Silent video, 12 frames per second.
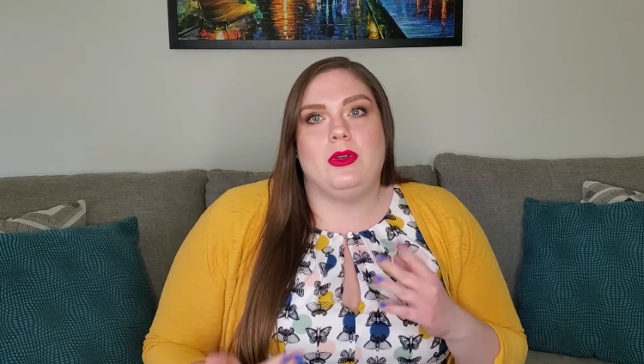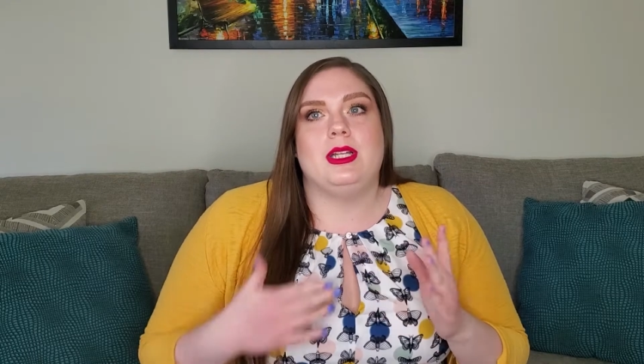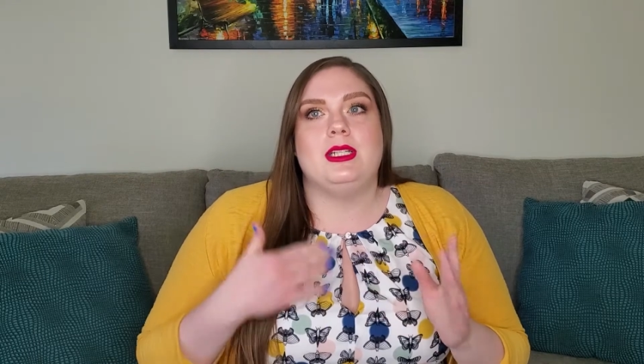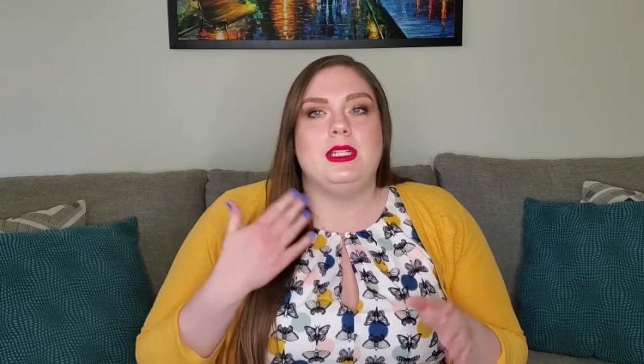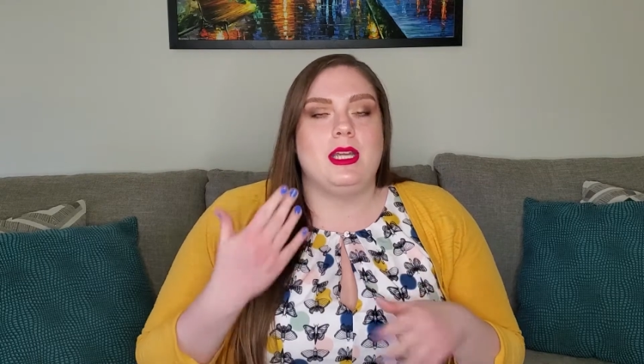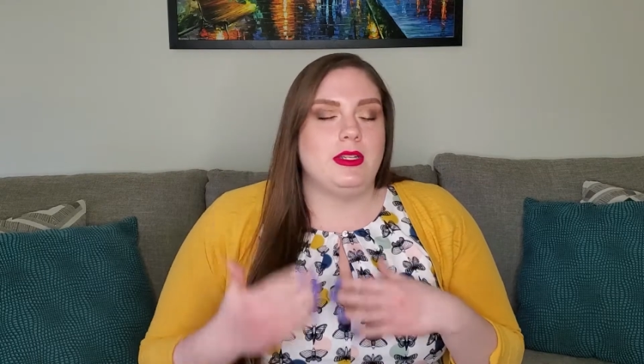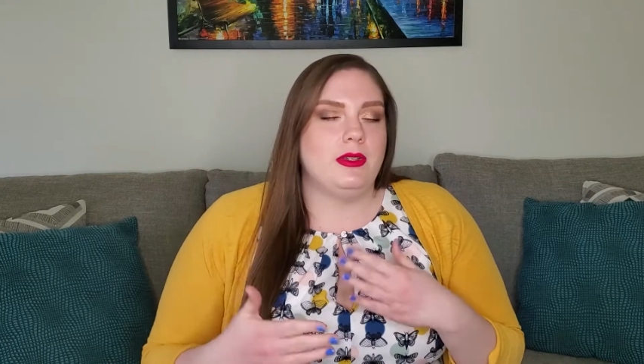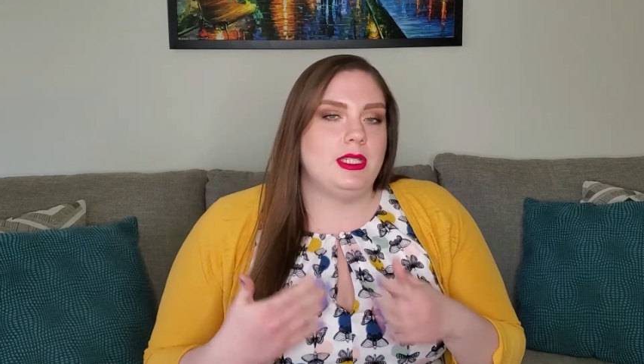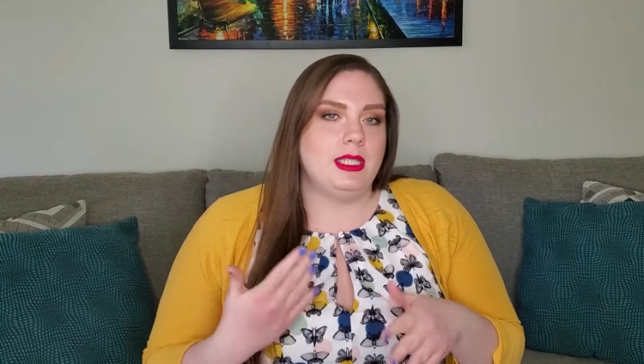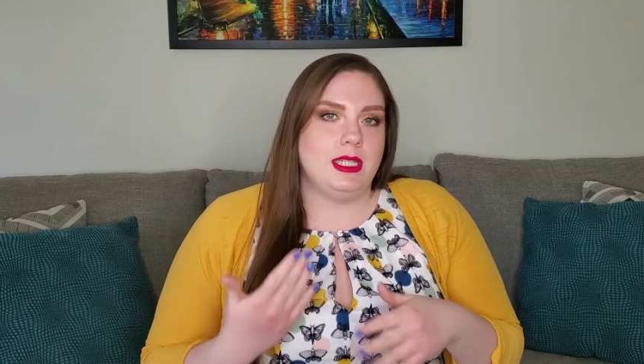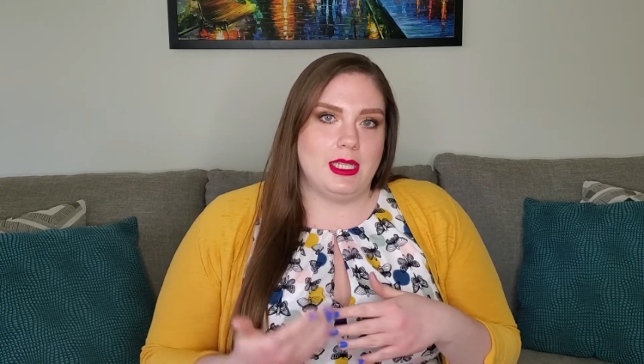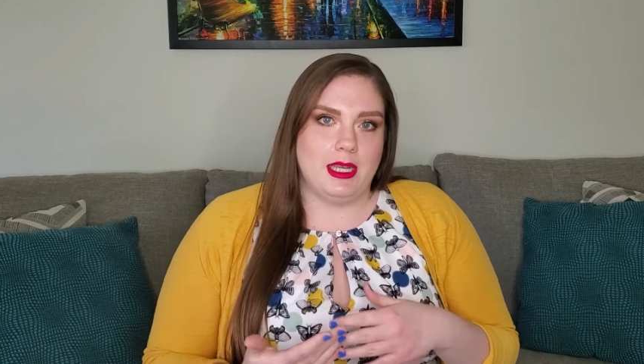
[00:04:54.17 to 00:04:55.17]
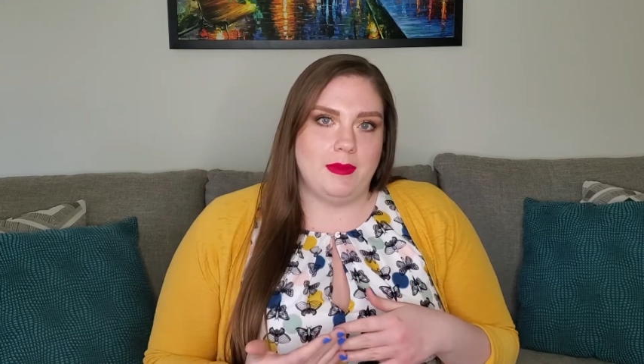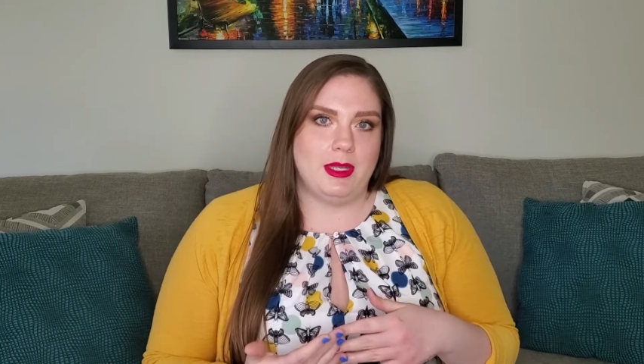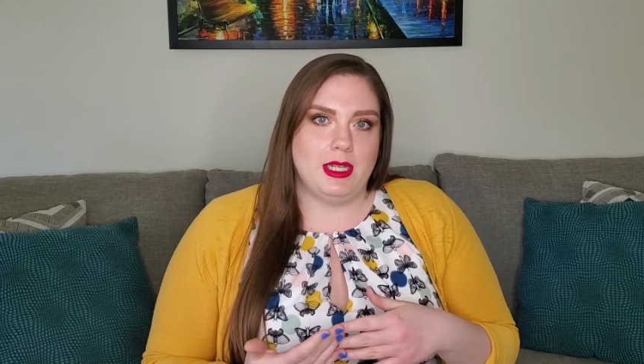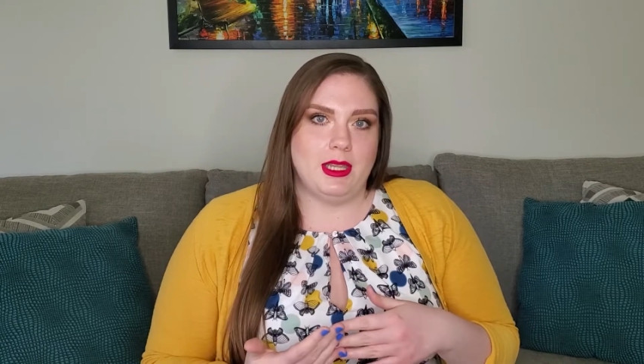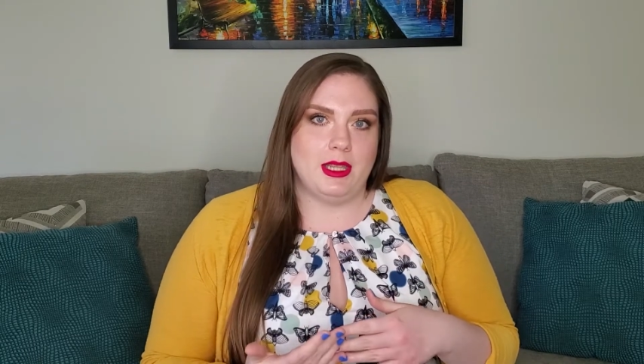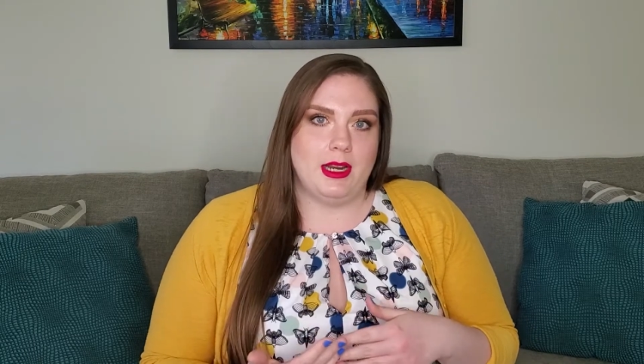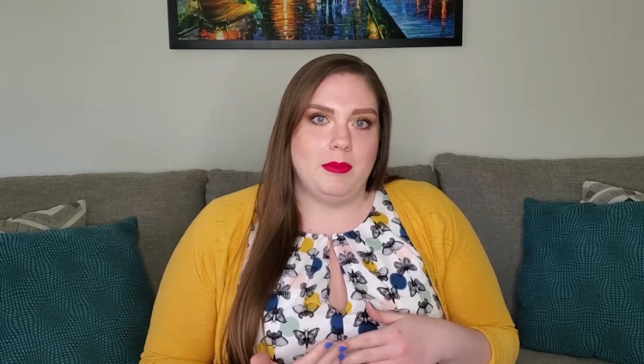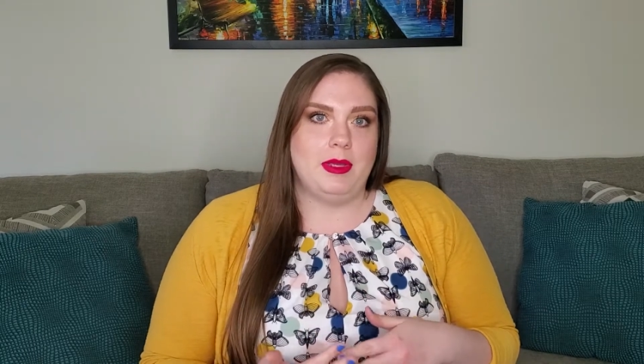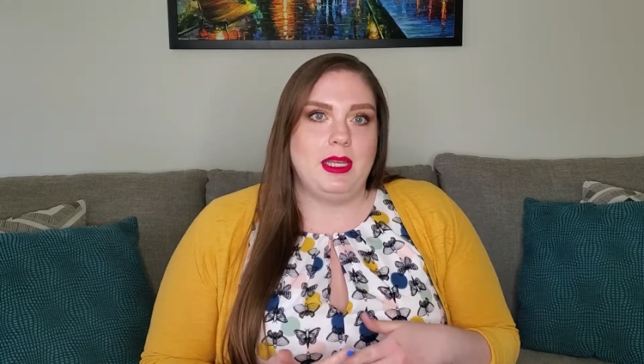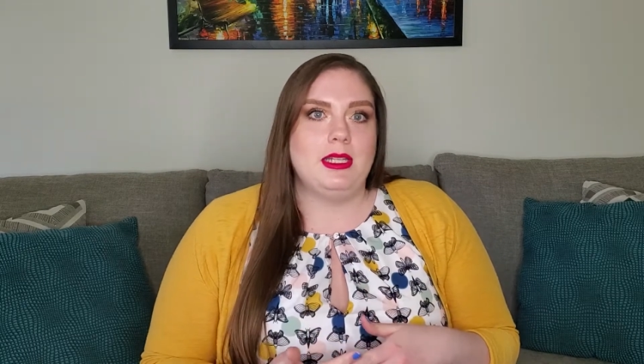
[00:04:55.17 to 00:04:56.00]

continuously take me to therapy.